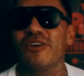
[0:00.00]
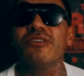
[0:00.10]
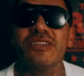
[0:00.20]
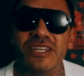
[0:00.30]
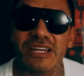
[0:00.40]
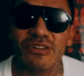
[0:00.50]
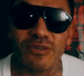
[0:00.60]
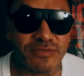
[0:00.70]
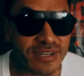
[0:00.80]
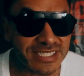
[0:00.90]
The only thing I
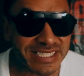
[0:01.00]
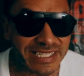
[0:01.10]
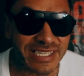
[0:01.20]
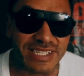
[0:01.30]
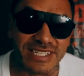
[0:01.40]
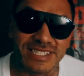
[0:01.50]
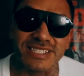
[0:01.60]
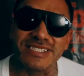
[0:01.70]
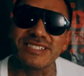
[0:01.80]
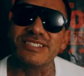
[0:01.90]
glorify today
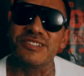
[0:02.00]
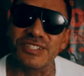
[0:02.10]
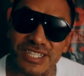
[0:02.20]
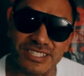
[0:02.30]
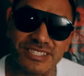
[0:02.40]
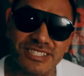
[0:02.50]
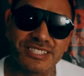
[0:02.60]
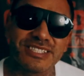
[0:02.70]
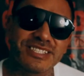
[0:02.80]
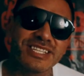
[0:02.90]
is
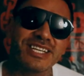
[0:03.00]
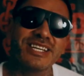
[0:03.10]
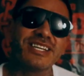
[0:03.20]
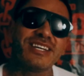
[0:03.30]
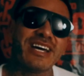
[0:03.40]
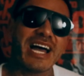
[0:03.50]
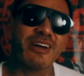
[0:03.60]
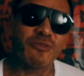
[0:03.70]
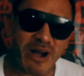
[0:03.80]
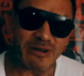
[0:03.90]
Jesus.
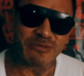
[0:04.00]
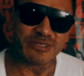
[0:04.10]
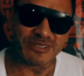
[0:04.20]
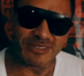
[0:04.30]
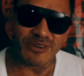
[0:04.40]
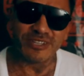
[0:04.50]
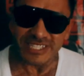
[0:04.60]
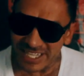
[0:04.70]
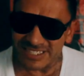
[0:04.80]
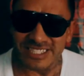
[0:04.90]
I walk with the Lord.
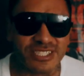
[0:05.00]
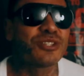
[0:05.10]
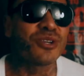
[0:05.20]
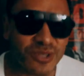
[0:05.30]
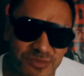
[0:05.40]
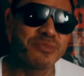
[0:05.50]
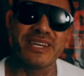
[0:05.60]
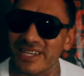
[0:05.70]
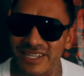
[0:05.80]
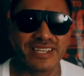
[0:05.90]
Yes, it took
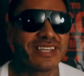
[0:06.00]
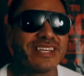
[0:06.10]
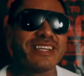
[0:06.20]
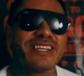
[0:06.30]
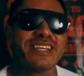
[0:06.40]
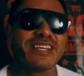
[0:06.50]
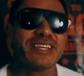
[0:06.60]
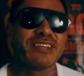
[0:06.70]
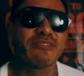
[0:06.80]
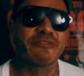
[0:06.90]
me
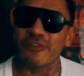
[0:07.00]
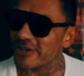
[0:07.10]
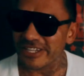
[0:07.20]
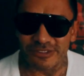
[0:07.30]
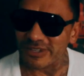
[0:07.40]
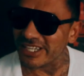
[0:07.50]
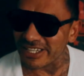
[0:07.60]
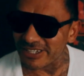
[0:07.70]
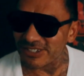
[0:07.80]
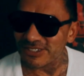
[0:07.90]
43
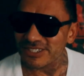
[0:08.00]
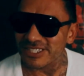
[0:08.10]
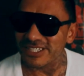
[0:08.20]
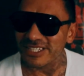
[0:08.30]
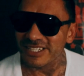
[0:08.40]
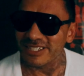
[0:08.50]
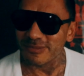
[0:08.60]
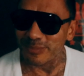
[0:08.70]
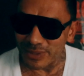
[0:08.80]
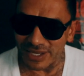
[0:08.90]
years,
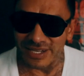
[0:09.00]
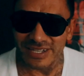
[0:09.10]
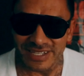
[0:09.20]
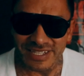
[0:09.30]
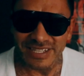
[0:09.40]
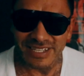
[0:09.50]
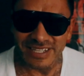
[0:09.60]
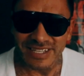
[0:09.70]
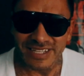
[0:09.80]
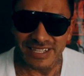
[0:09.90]
but
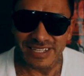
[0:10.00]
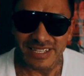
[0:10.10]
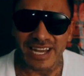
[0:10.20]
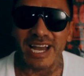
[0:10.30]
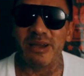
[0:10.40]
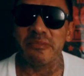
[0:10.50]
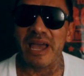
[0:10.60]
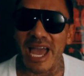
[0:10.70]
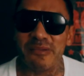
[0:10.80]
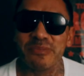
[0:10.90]
I'm
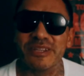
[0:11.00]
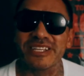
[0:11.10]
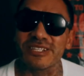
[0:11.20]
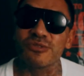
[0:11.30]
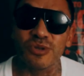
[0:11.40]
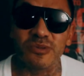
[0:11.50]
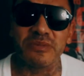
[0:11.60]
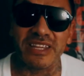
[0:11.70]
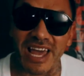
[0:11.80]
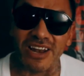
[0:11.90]
happy that it took
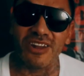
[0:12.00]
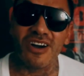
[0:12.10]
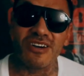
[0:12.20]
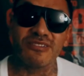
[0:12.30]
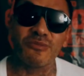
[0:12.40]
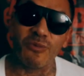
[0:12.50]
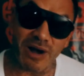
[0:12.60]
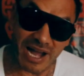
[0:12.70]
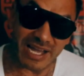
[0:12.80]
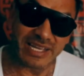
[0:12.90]
me that long.
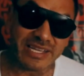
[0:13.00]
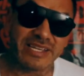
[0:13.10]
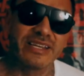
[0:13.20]
Why?